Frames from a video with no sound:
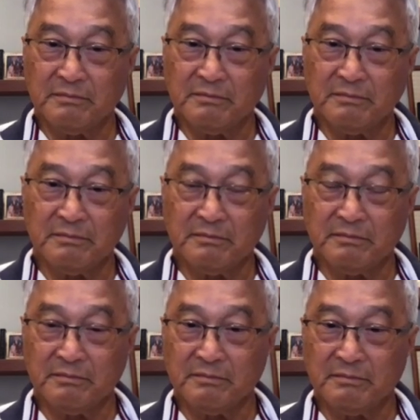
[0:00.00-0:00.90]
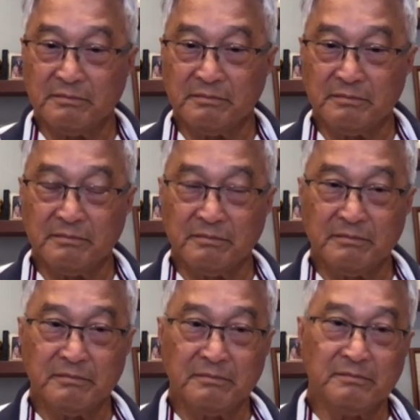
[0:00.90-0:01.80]

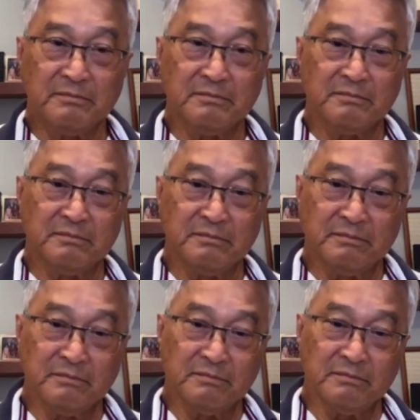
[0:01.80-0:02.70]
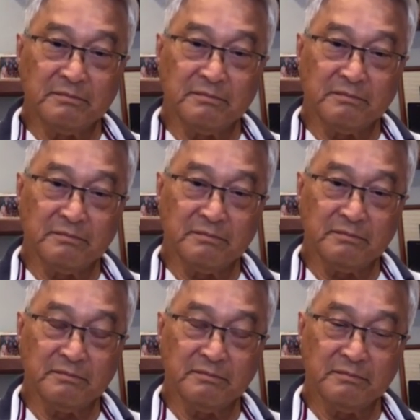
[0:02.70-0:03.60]

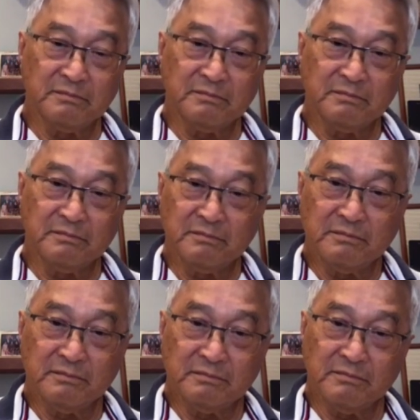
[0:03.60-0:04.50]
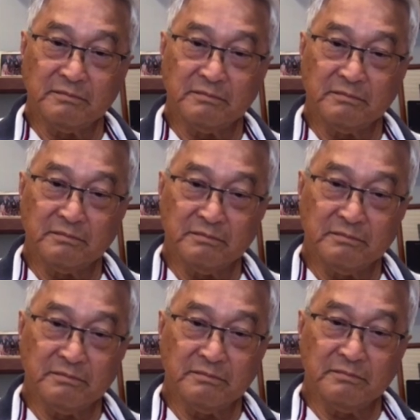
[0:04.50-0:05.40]

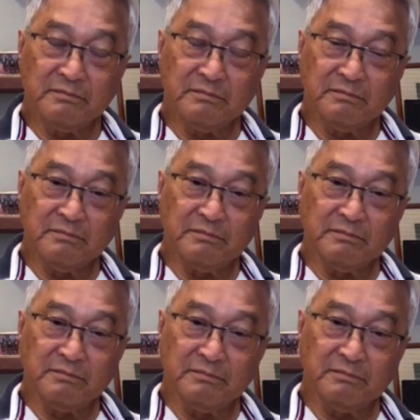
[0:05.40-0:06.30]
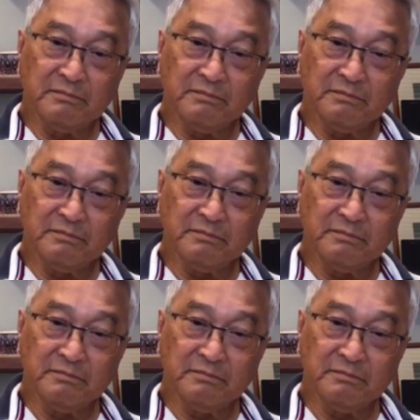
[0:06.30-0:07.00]
(silent)